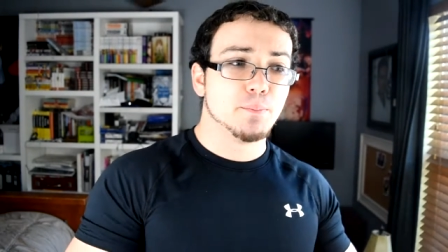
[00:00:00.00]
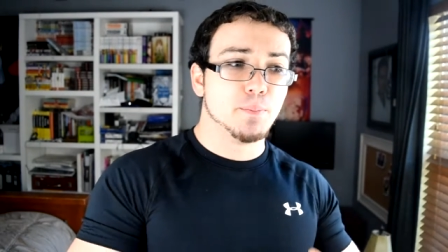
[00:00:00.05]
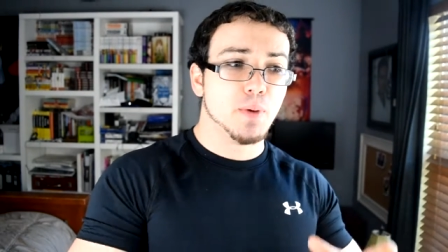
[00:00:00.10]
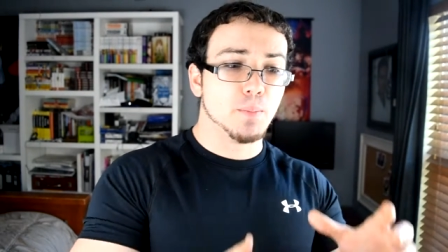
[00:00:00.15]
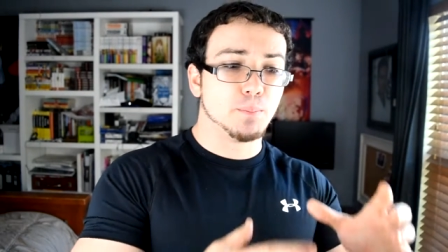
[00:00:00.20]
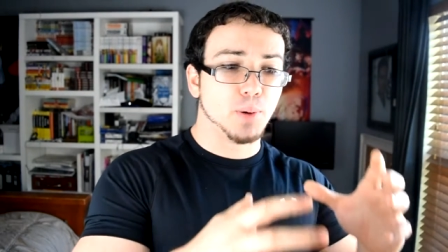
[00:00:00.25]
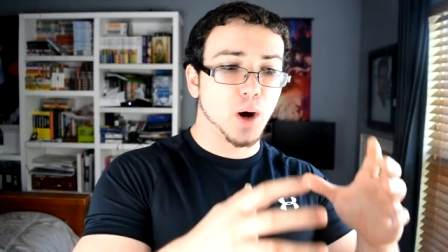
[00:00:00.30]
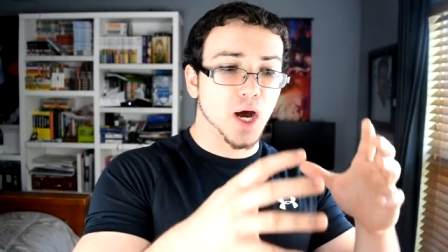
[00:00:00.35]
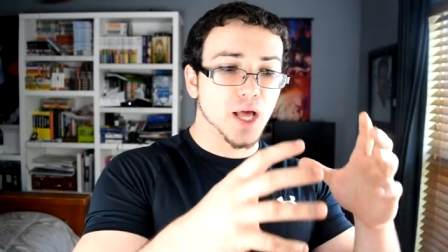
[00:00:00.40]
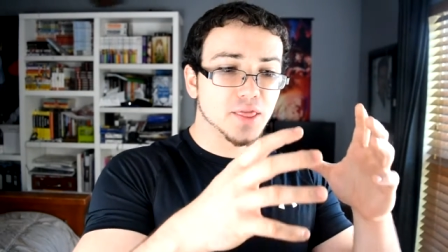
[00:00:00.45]

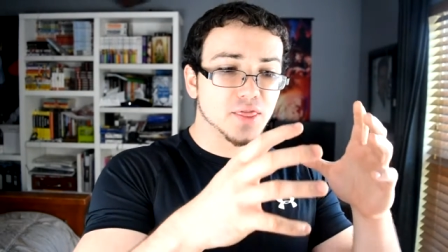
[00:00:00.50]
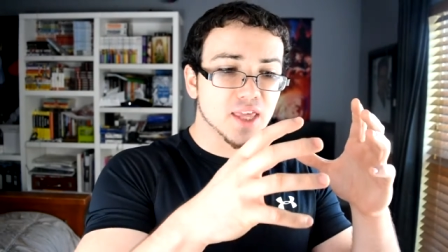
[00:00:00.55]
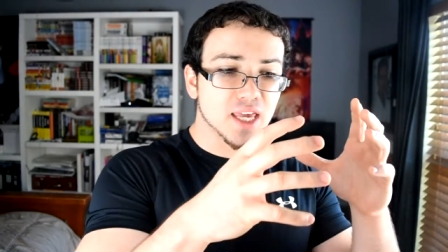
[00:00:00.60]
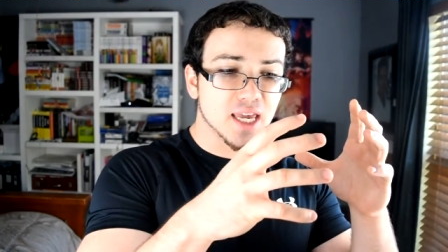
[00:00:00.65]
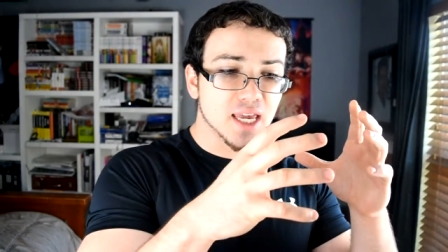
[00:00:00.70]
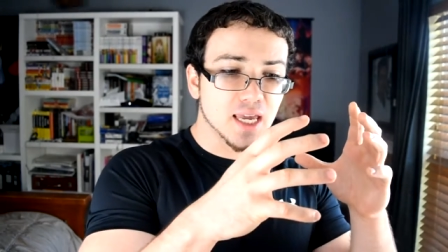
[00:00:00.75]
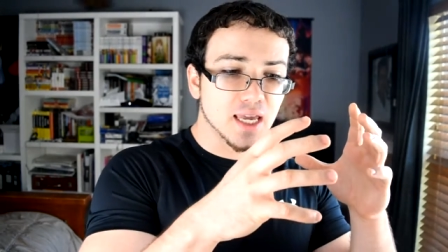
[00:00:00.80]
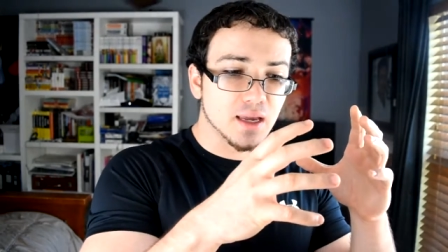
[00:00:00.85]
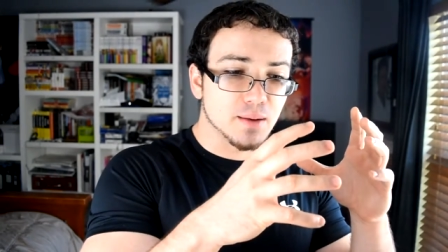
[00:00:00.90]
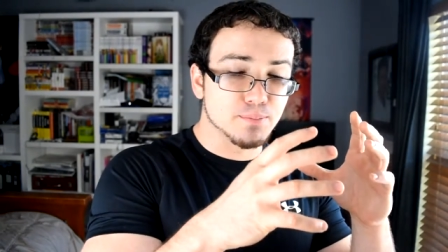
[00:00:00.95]
But
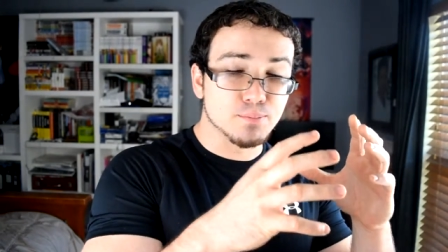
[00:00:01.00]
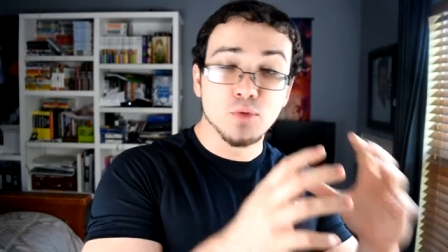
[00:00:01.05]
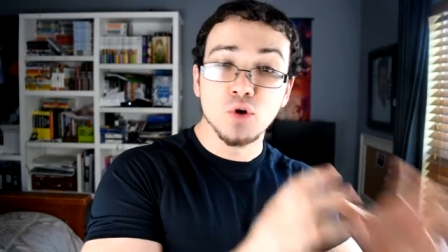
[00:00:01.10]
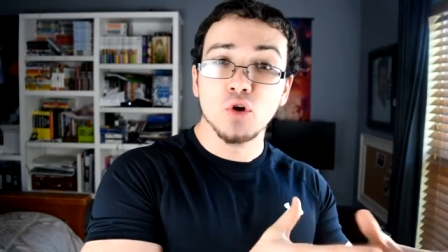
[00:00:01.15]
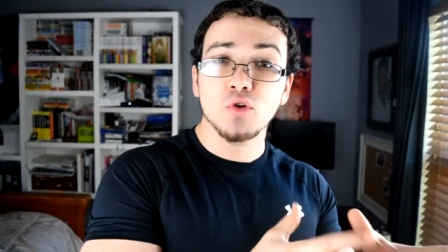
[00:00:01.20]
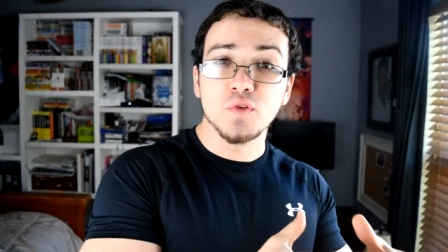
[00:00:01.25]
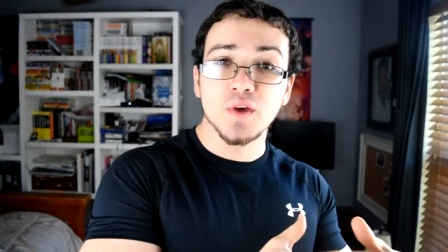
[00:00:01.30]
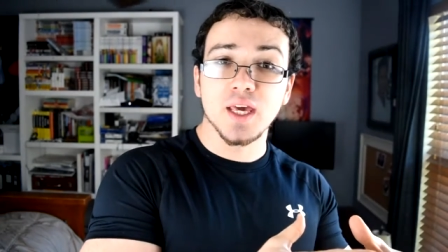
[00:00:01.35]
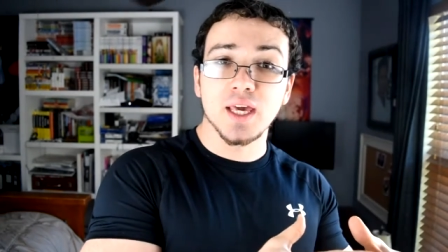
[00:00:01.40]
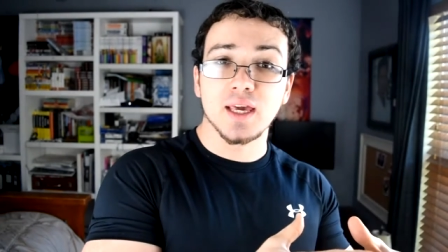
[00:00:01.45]
the
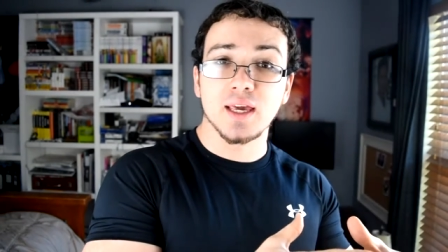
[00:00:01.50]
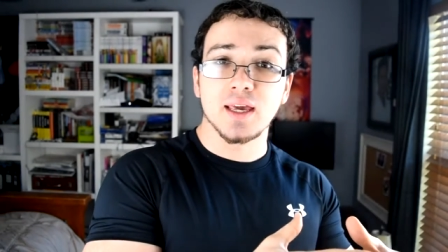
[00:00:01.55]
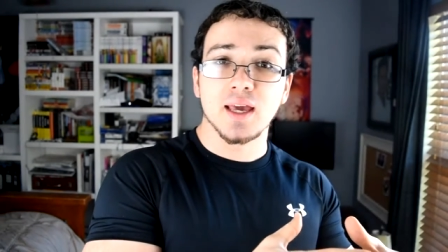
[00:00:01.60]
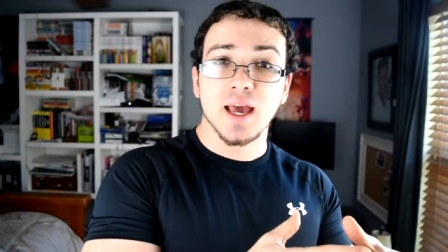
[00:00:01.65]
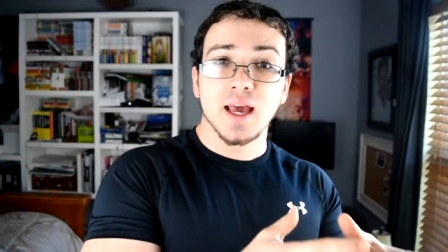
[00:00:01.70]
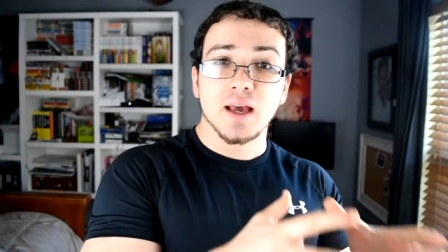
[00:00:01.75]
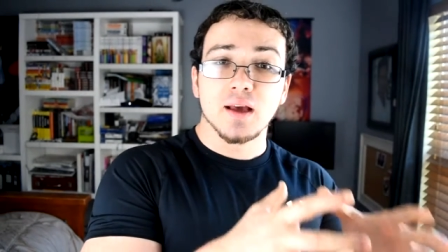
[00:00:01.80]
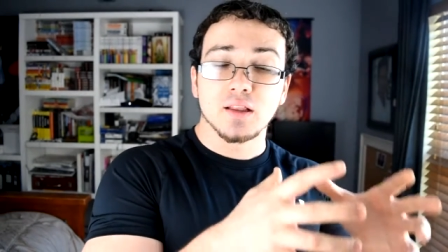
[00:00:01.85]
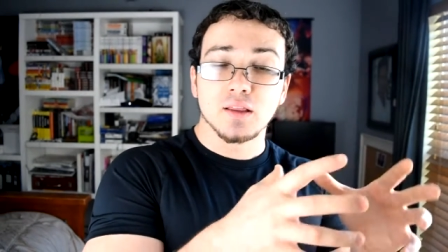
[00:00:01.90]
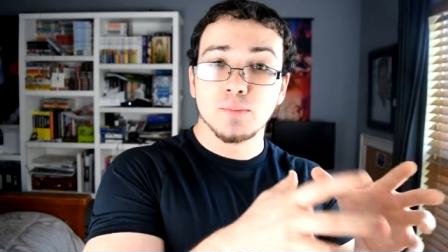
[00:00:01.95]

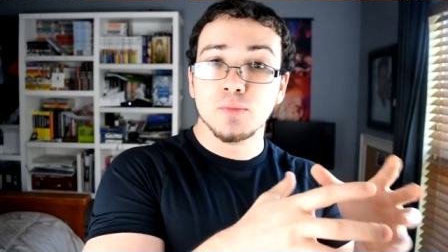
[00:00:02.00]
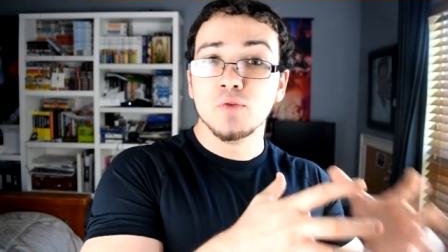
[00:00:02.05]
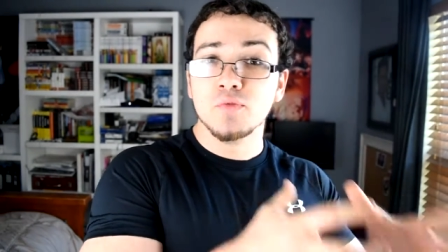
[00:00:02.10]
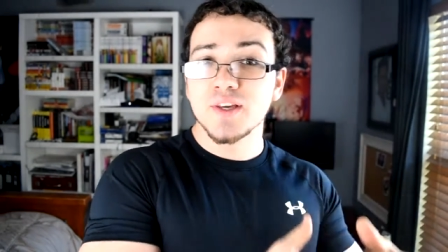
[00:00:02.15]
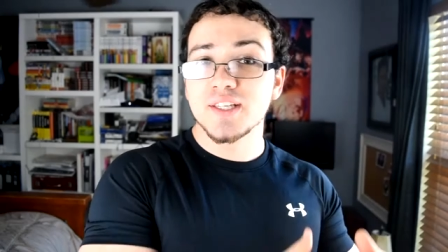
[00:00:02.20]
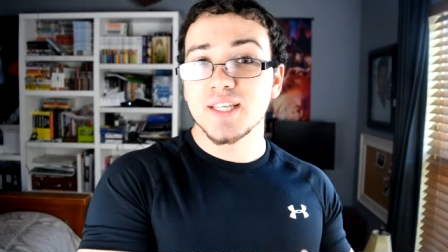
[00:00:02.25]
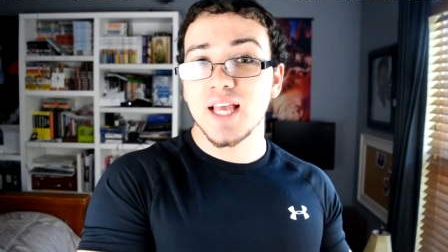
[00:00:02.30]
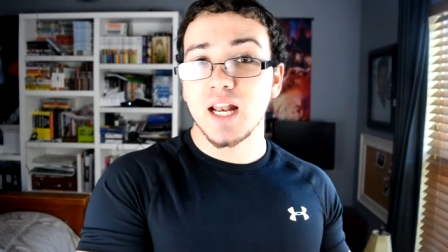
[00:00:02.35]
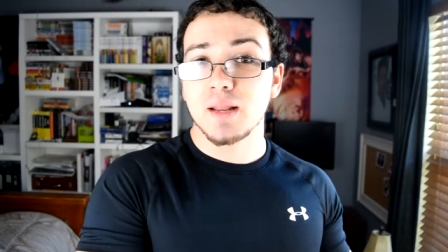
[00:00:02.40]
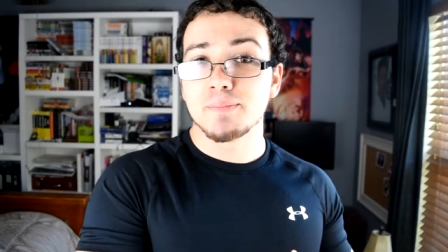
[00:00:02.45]

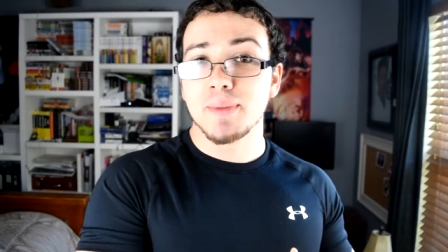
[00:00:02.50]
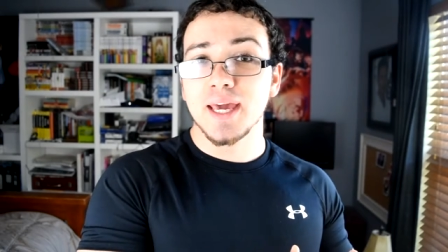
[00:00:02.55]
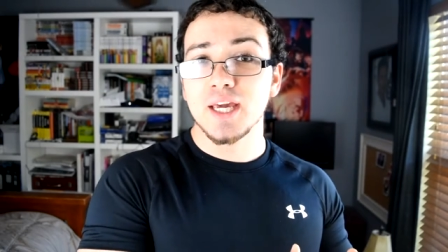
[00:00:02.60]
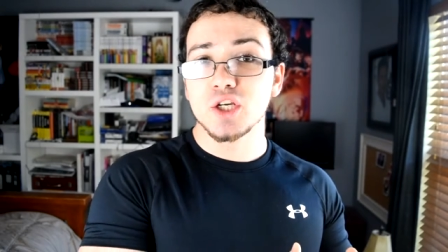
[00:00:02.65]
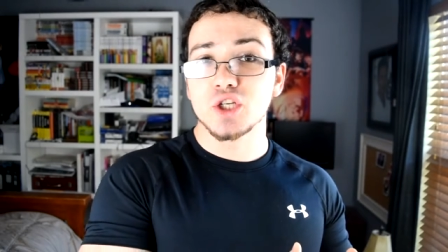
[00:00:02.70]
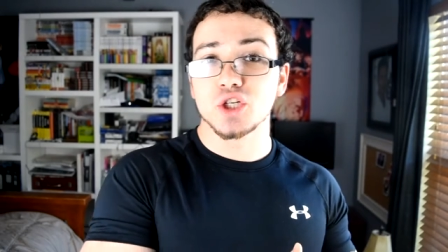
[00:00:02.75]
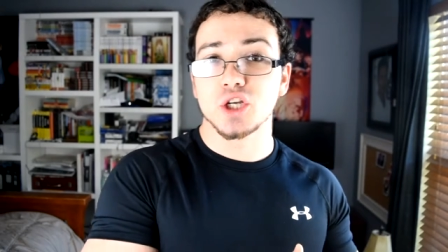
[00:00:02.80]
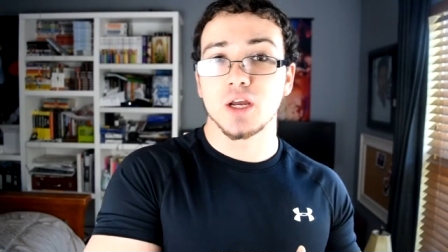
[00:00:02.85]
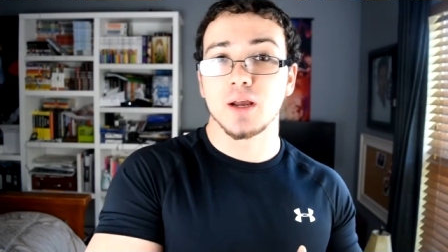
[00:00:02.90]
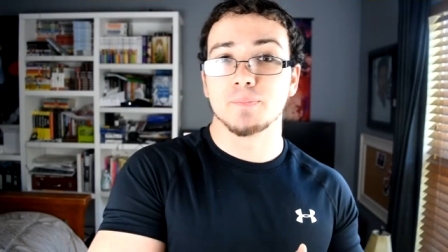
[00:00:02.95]
movie's
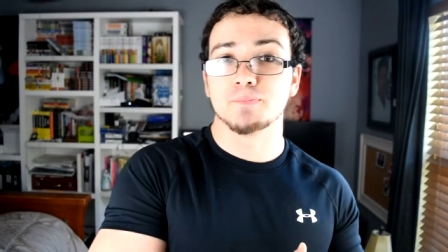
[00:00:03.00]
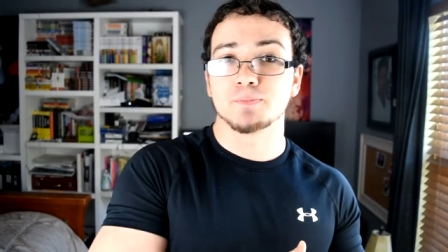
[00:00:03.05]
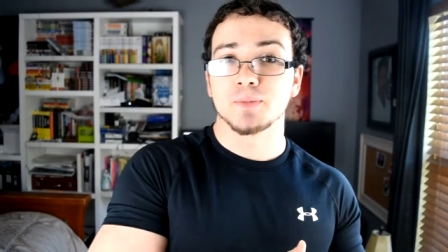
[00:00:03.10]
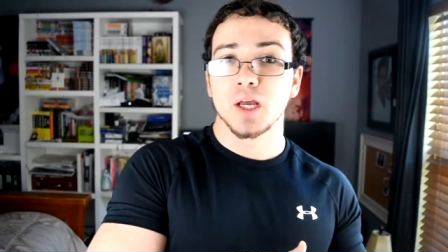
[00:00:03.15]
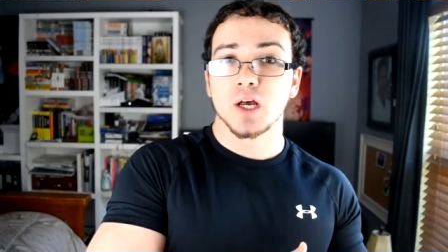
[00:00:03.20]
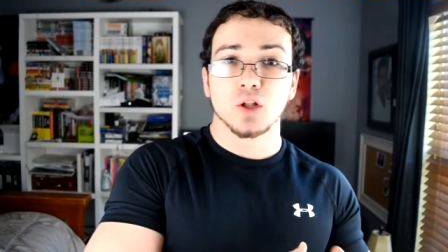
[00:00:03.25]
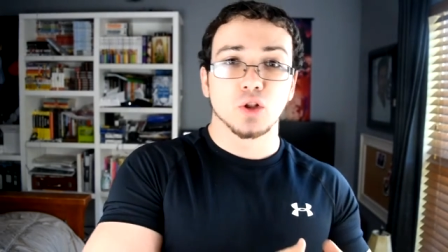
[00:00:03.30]
animation